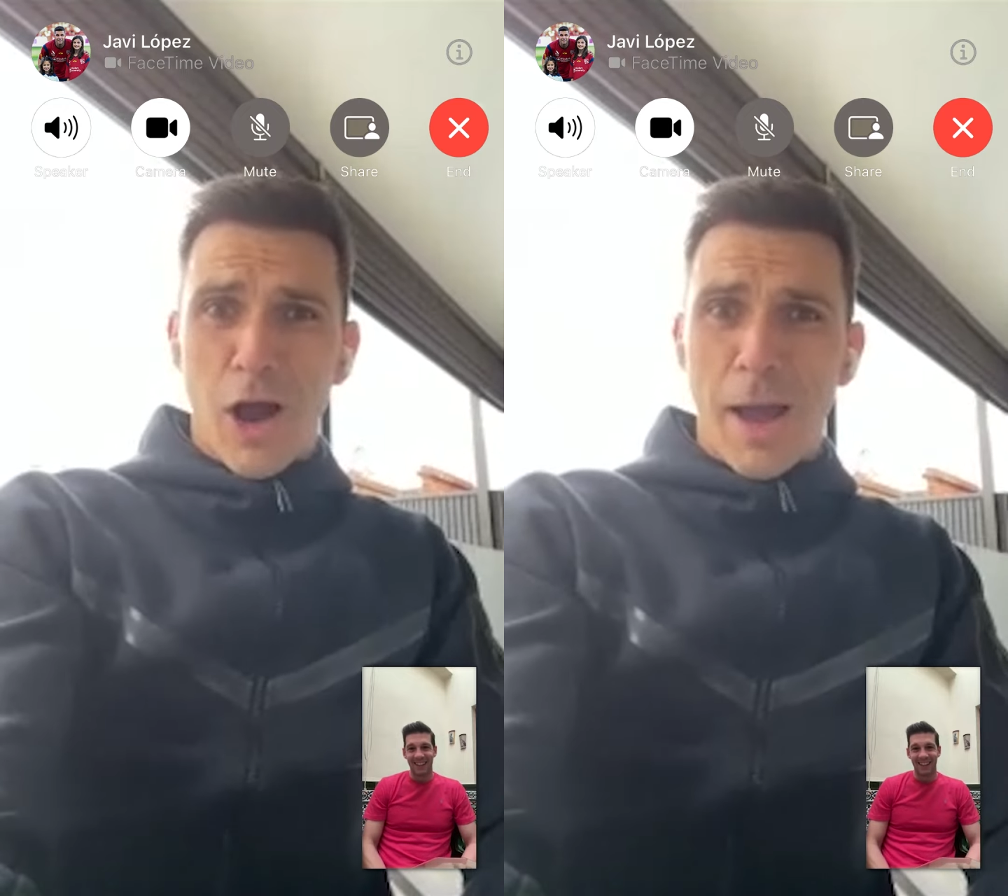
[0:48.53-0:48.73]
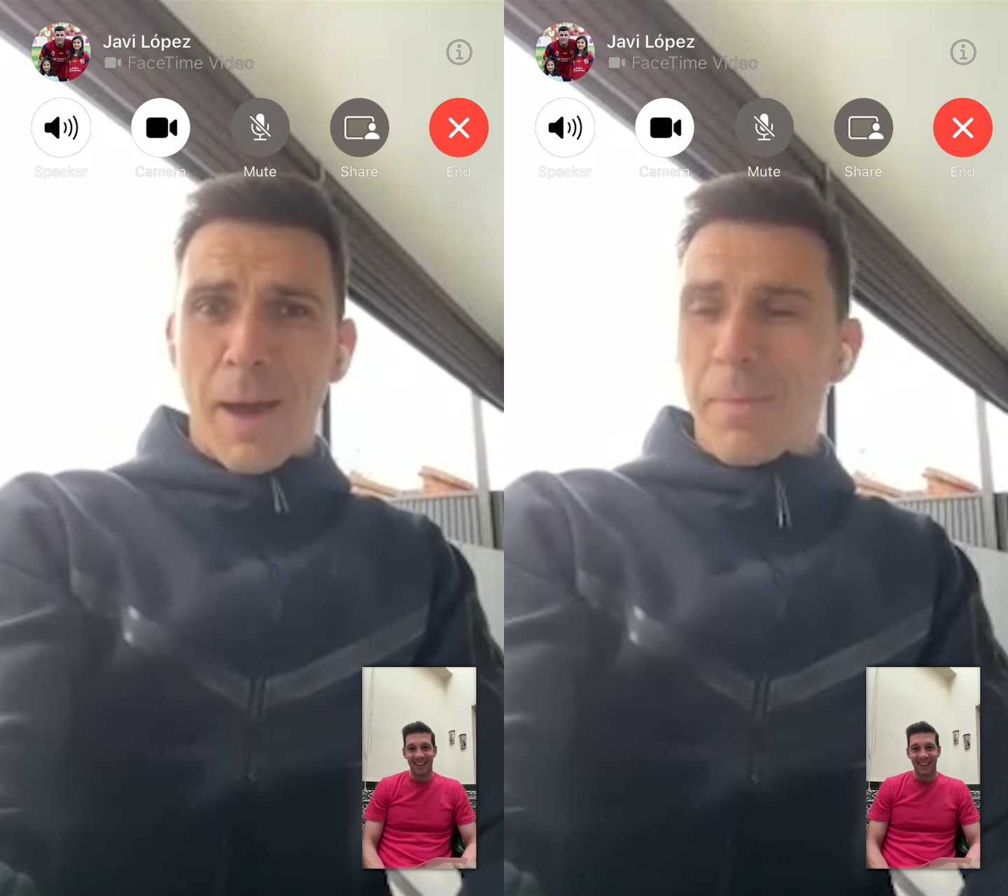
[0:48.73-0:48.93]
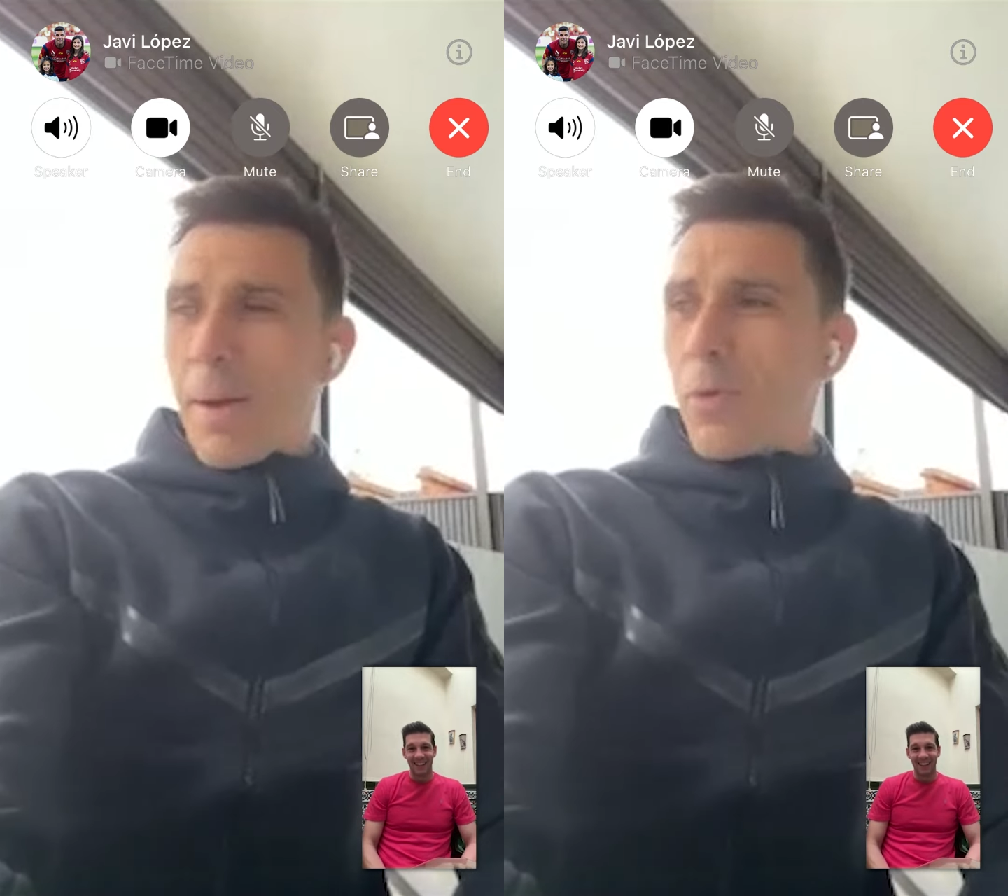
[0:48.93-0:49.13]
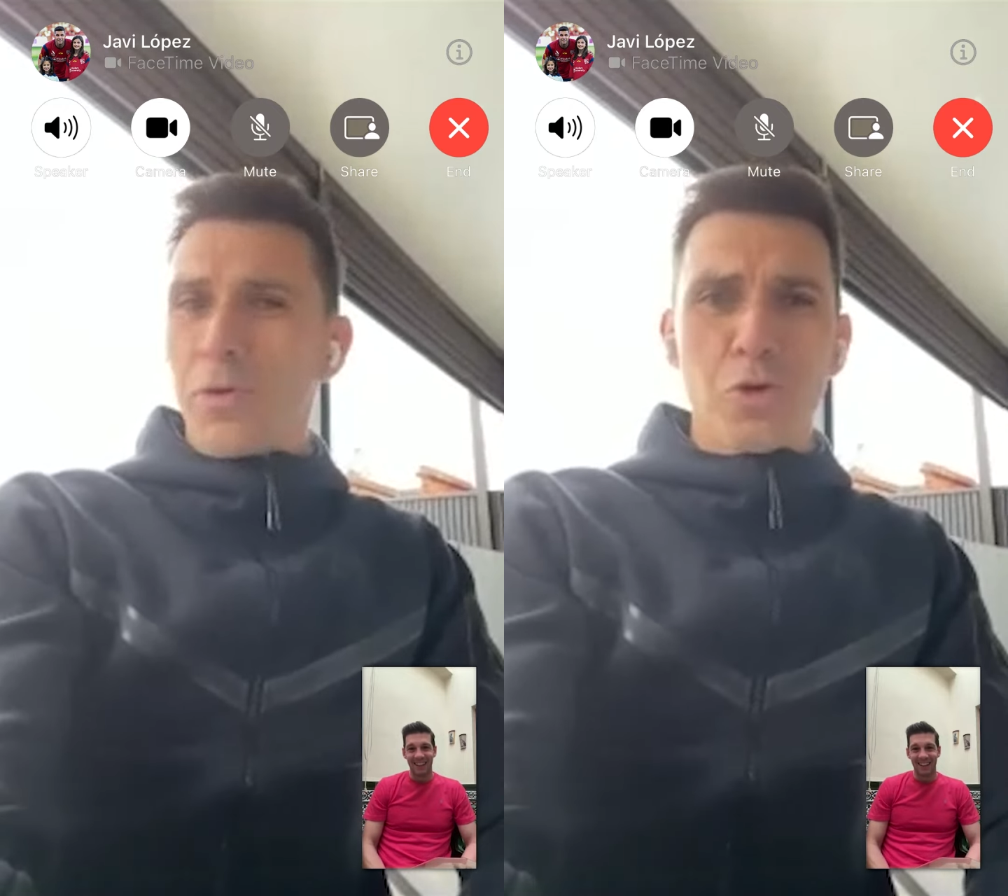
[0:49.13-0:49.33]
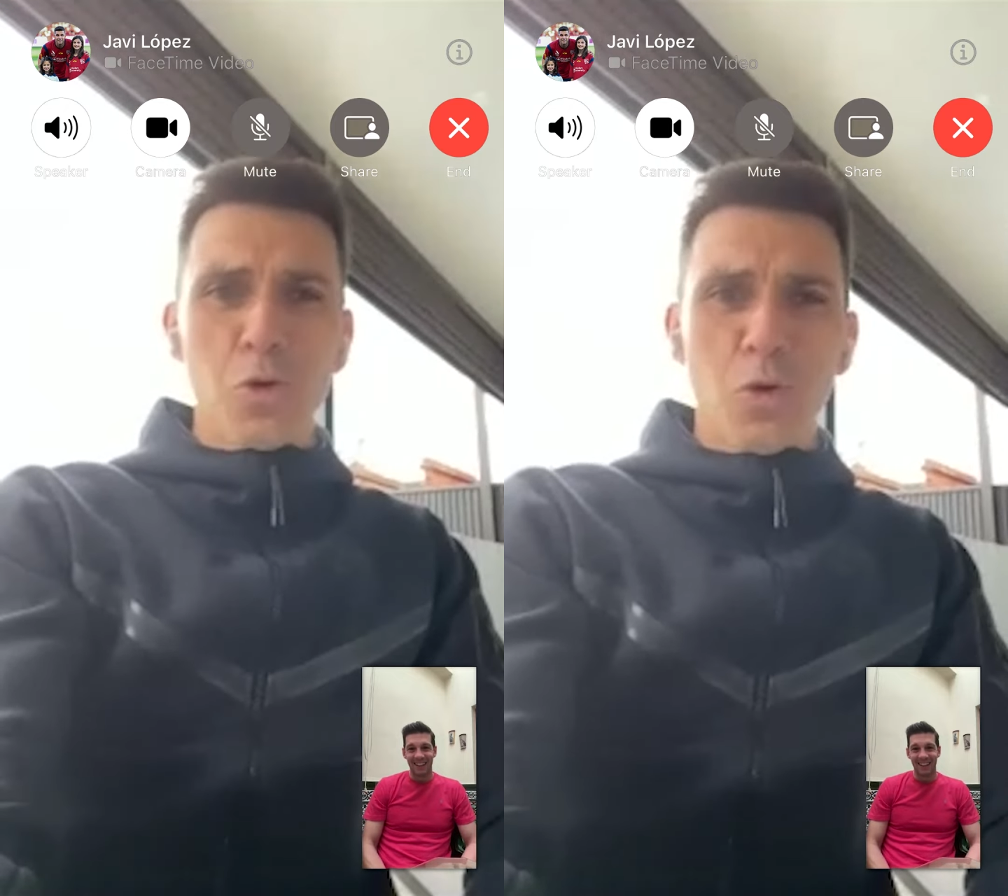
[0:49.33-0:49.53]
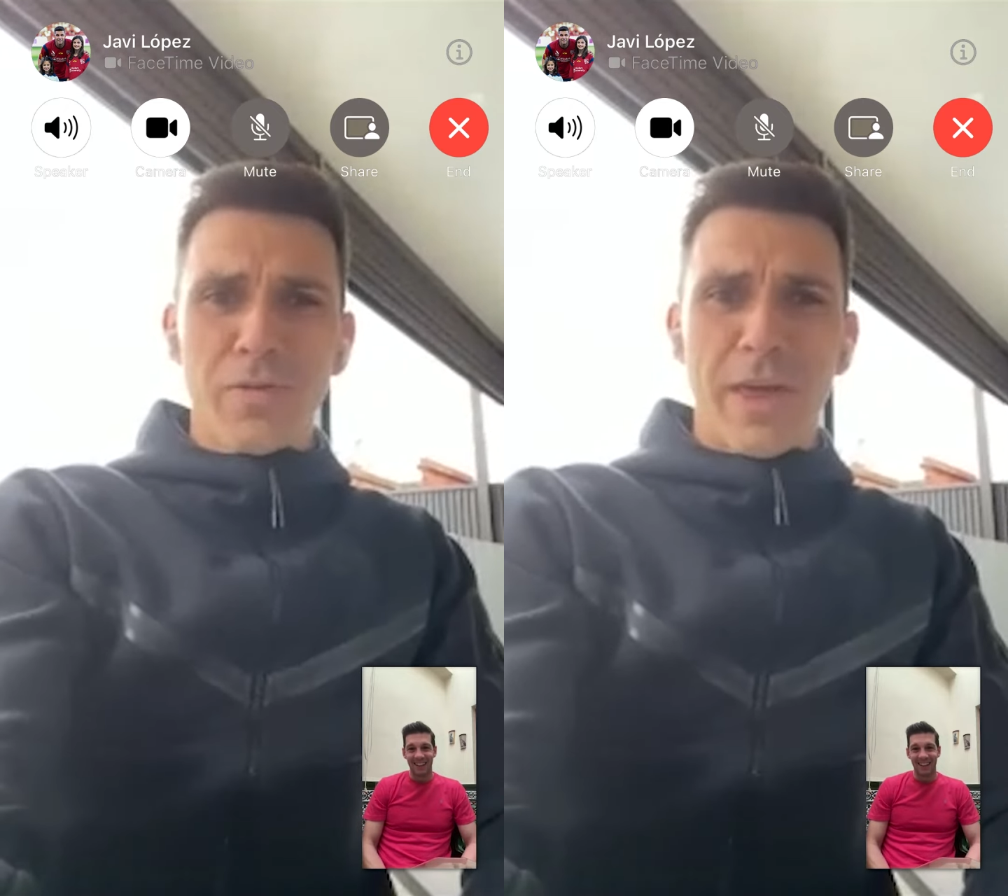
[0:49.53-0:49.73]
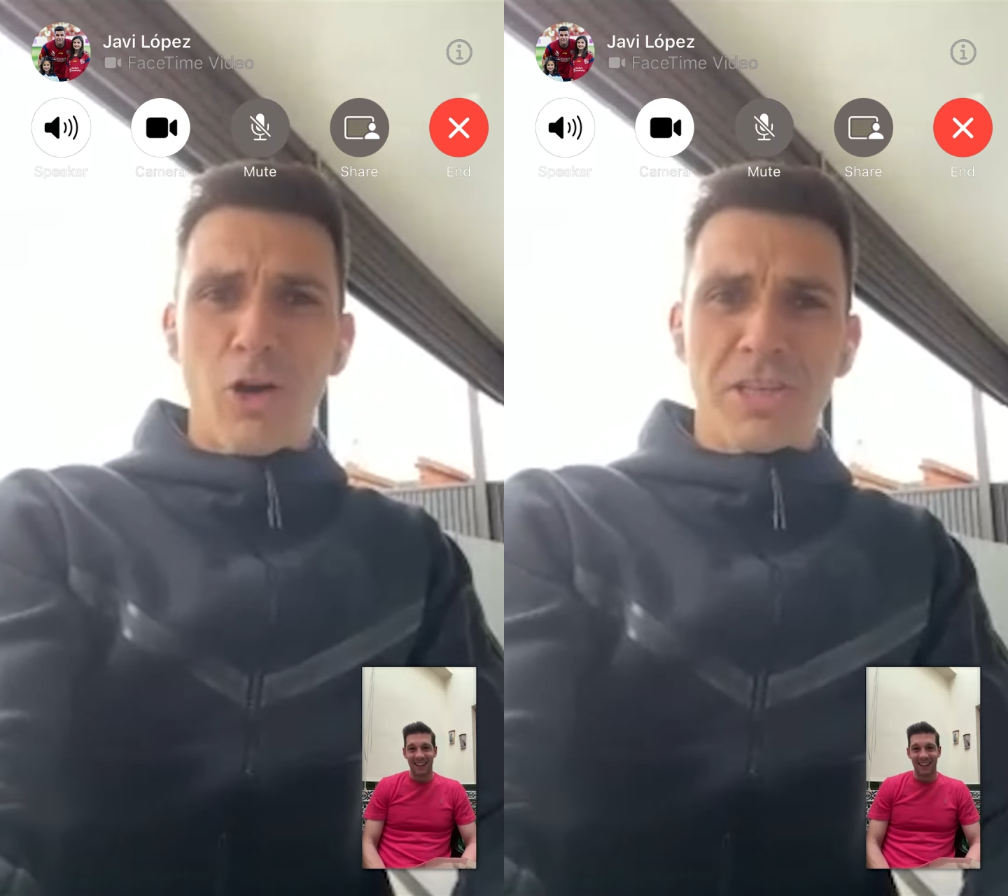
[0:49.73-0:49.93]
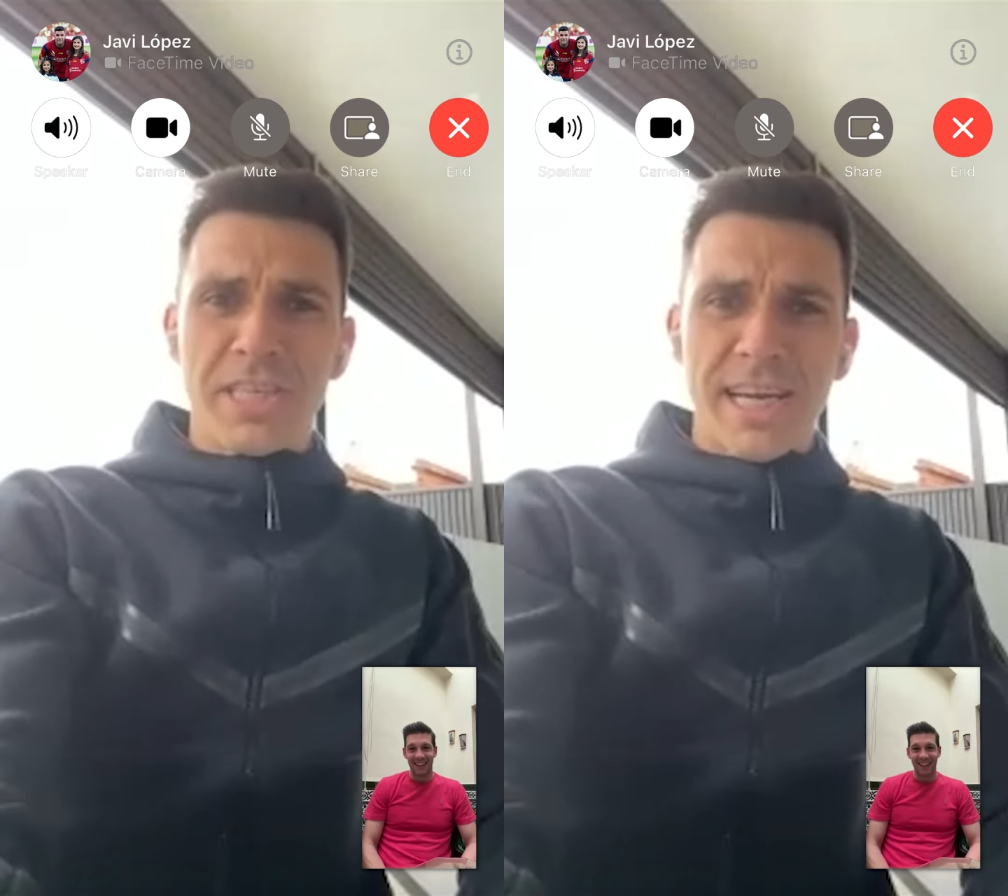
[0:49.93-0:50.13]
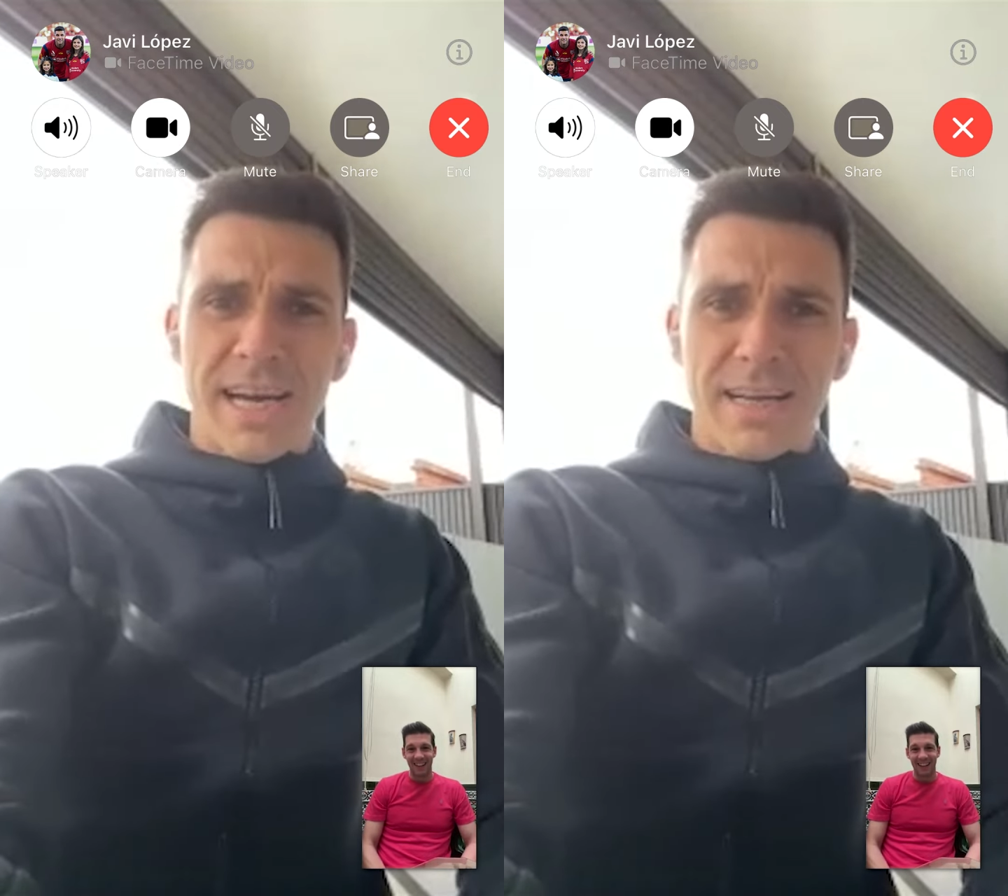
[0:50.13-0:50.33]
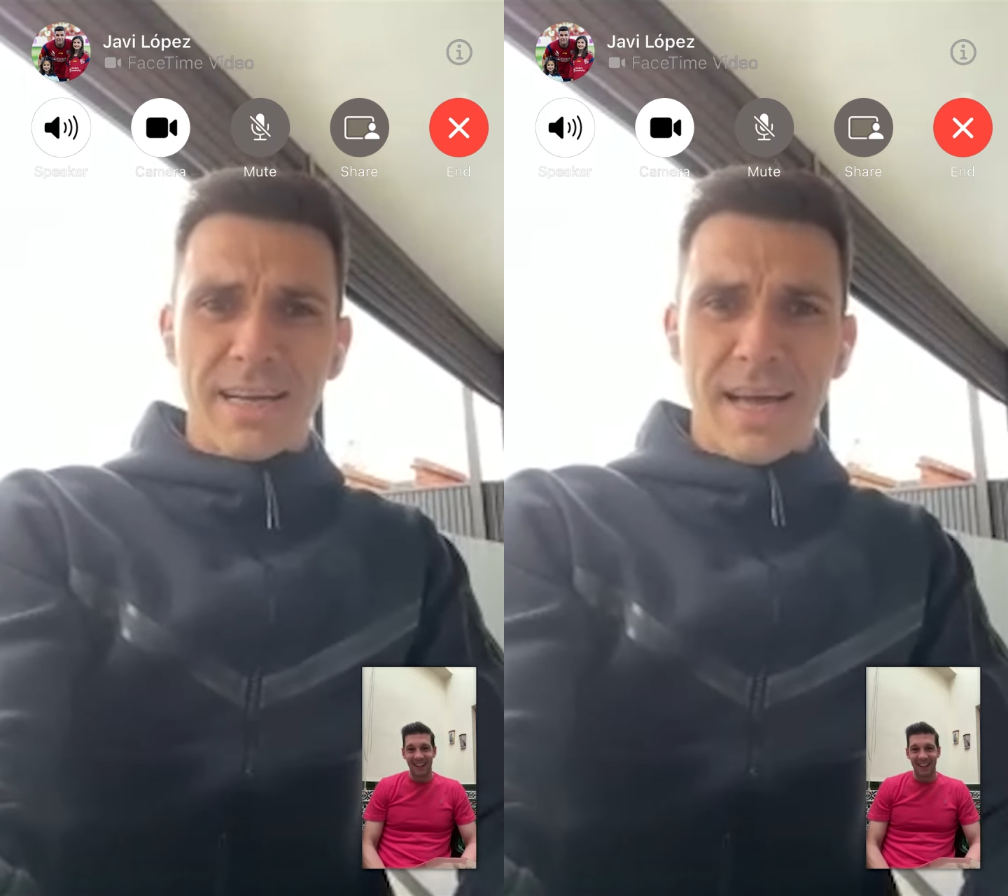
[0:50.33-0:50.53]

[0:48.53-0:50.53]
I, I'm I'm with you the whole year.